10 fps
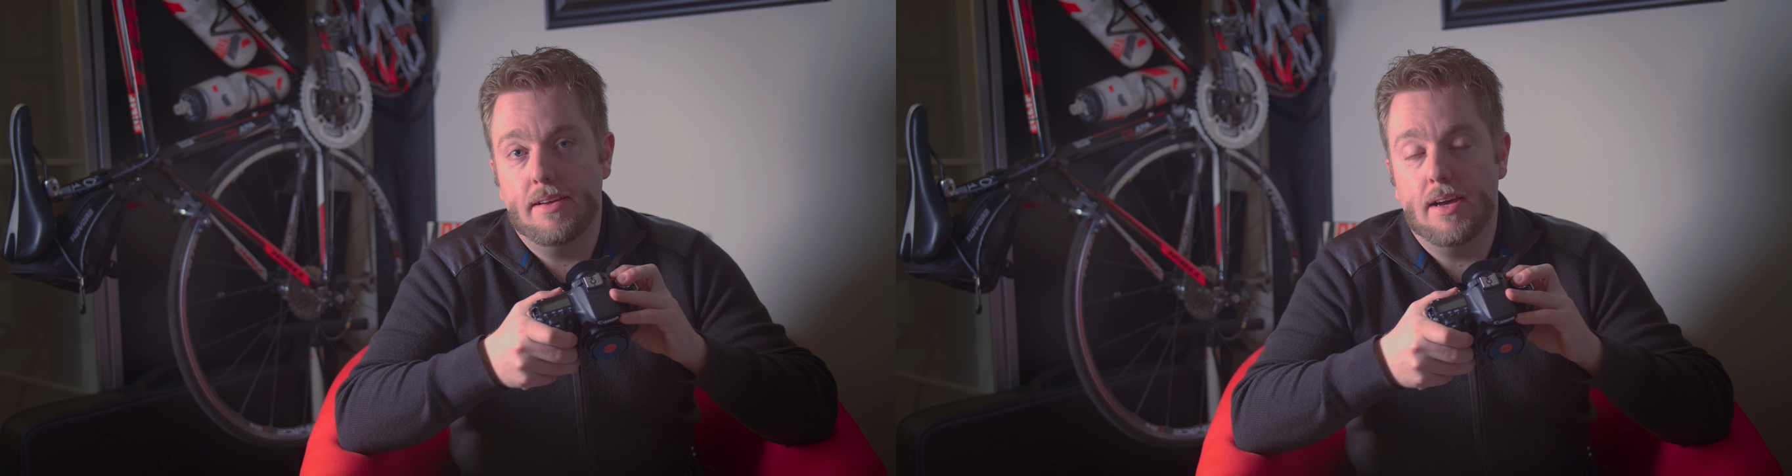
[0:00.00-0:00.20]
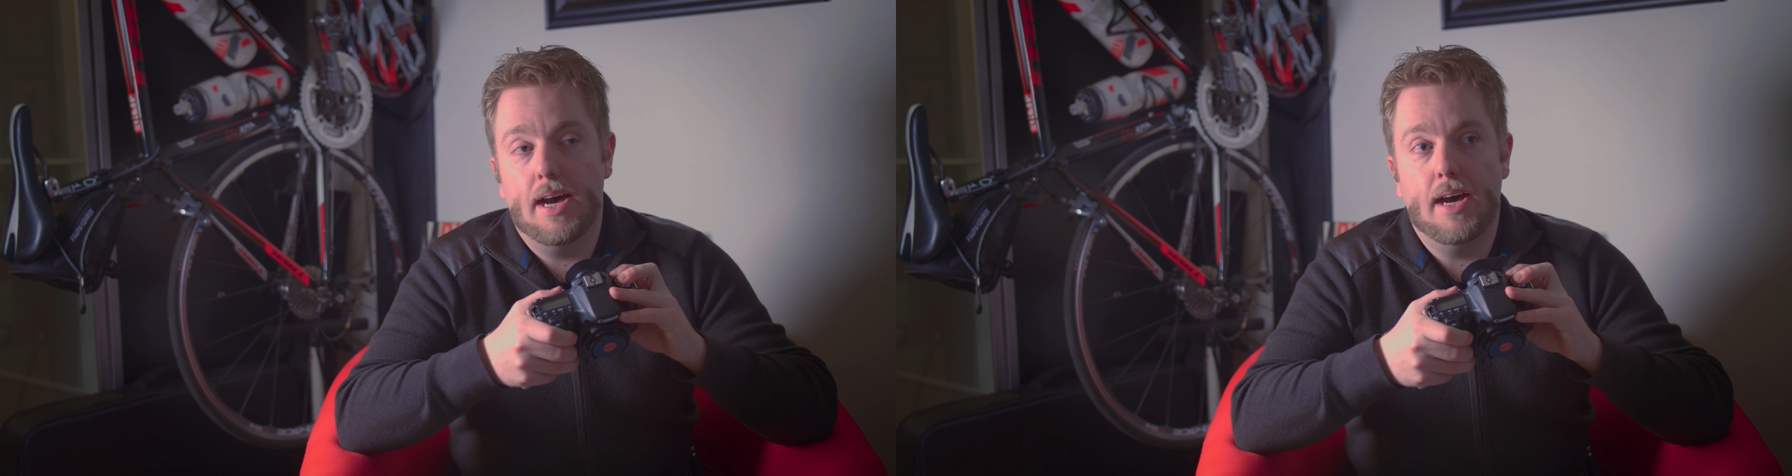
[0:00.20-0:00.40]

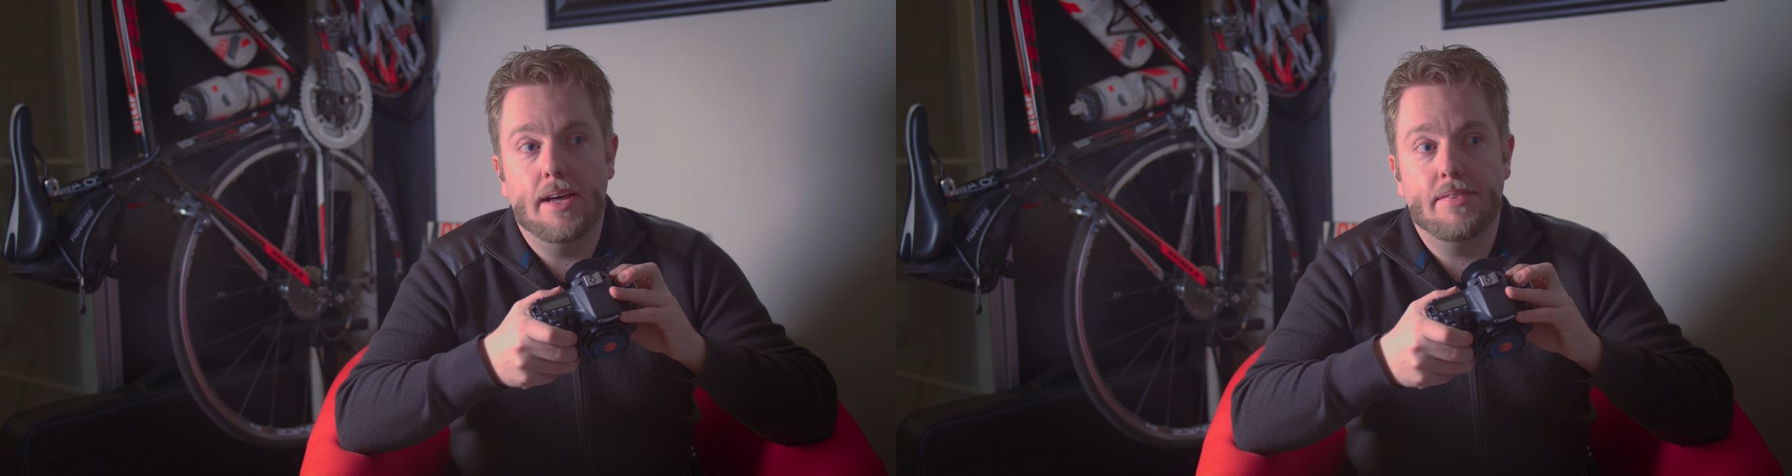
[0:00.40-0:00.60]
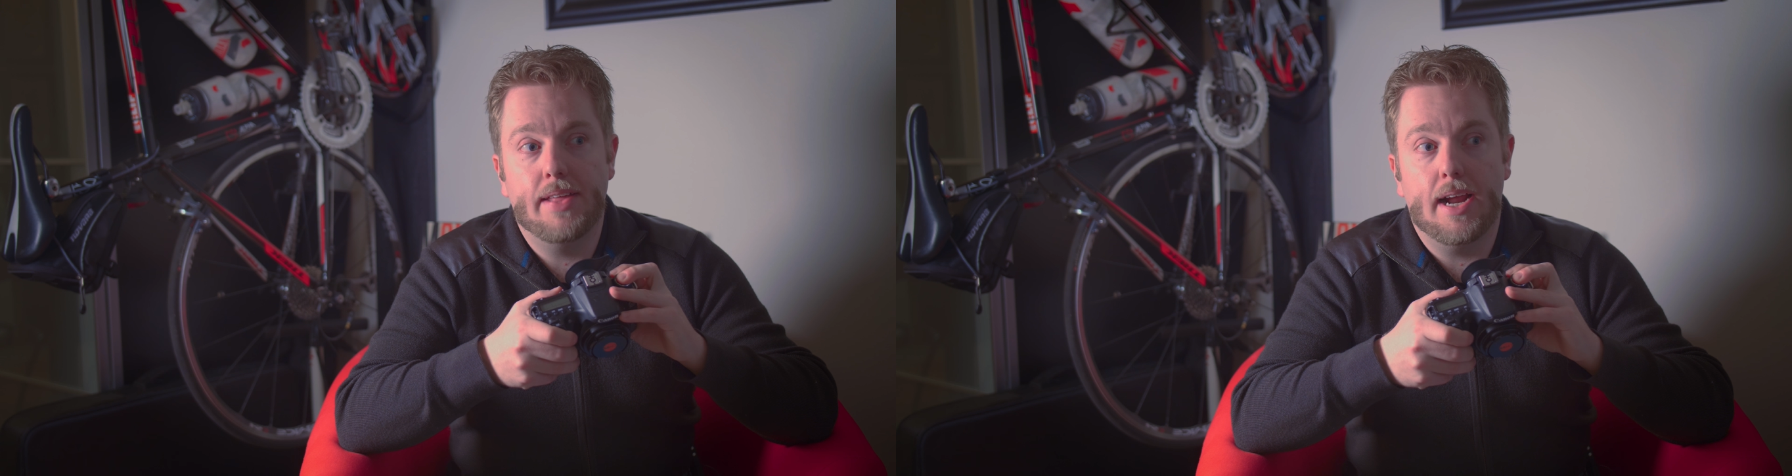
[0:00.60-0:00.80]

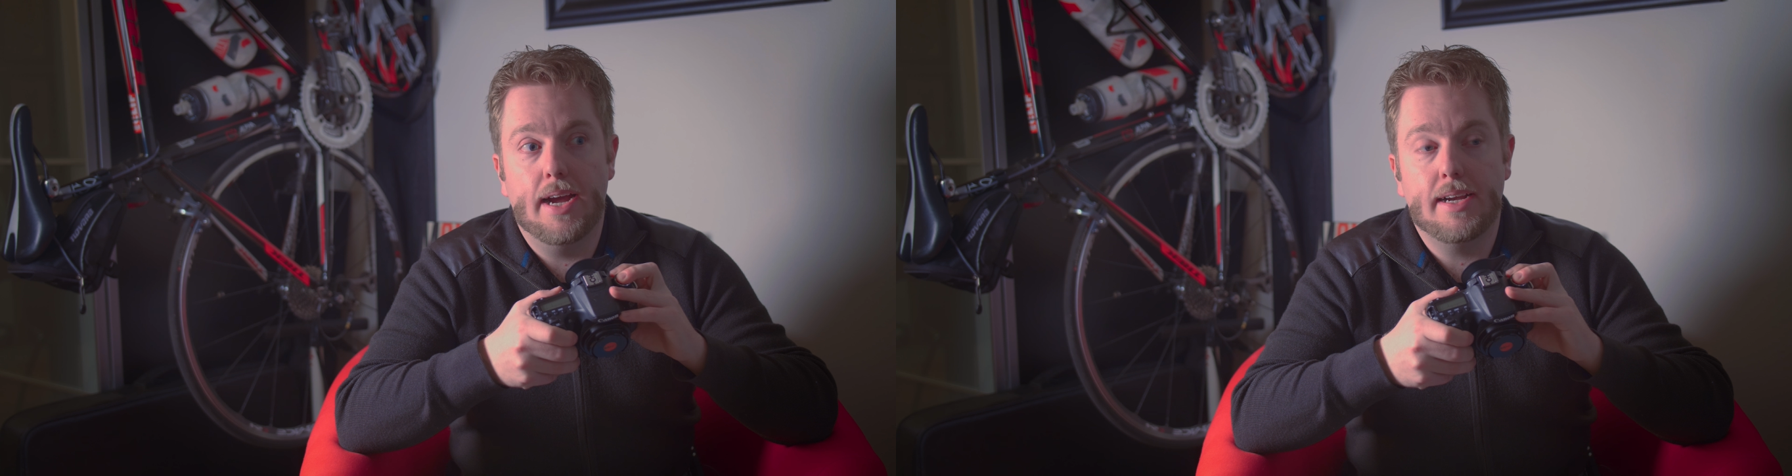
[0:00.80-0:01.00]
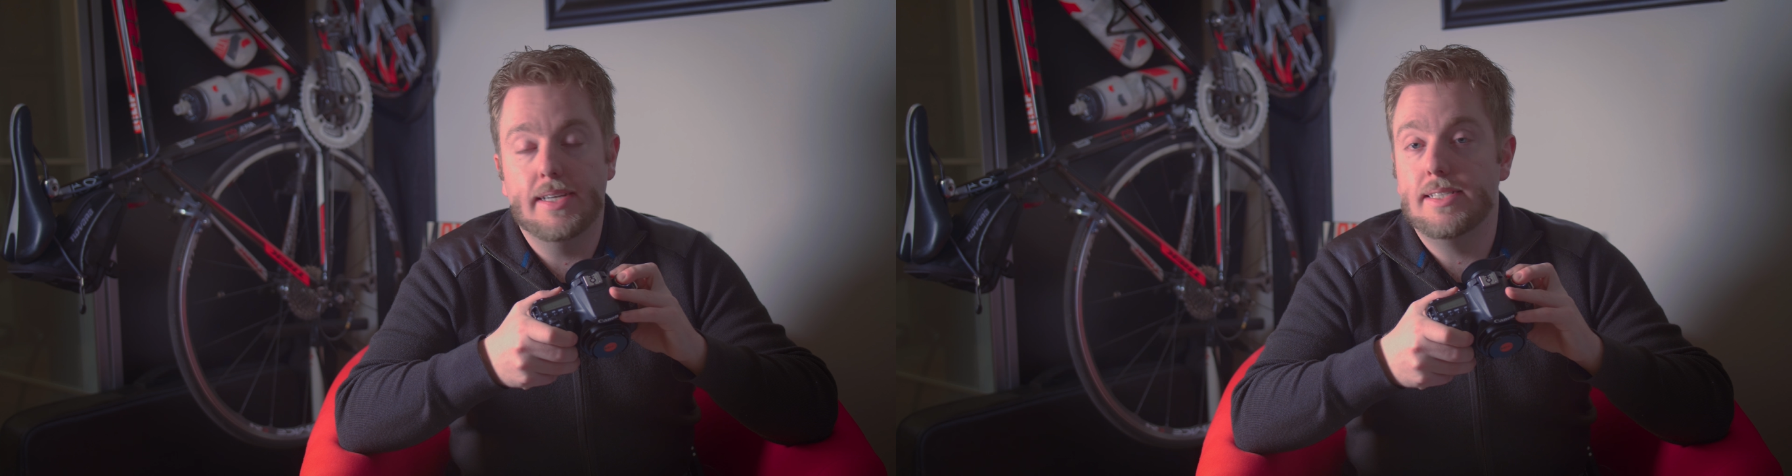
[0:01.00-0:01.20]
that I
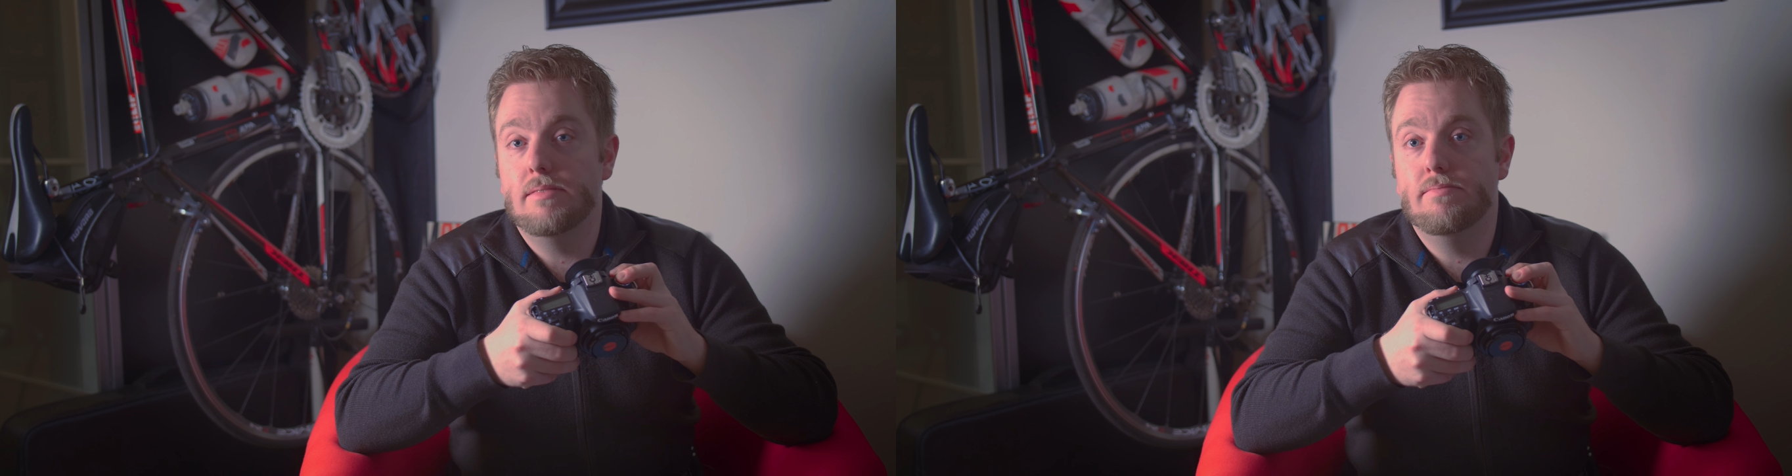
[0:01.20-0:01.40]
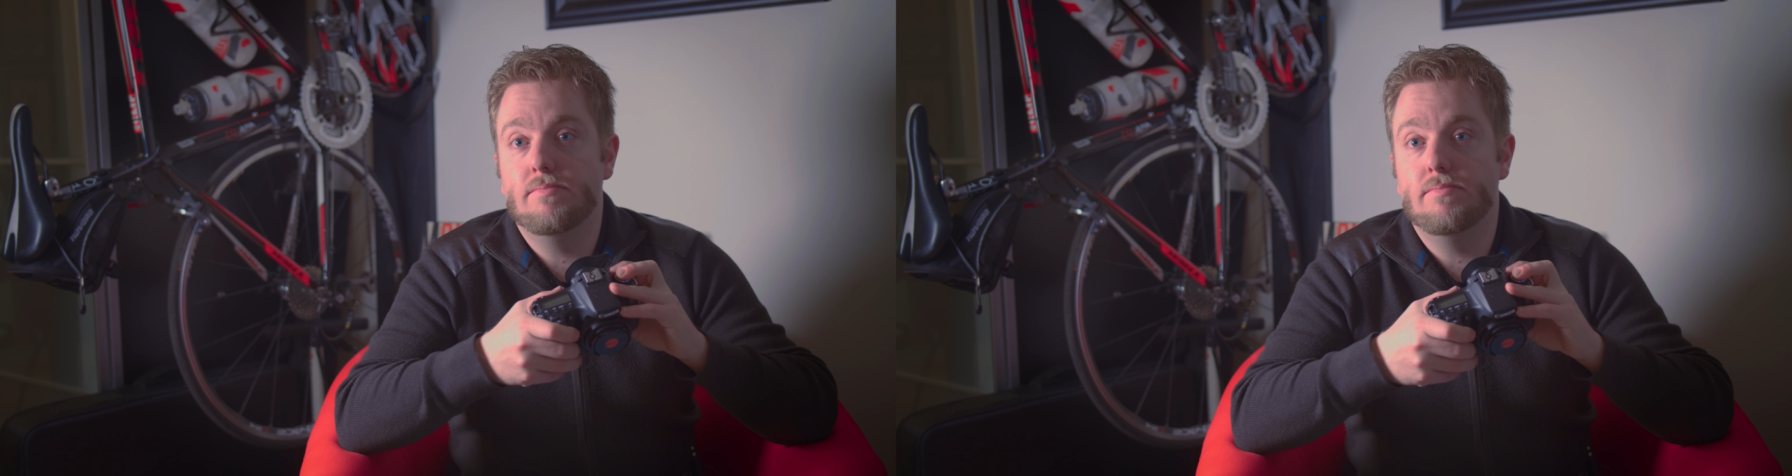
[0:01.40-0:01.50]
can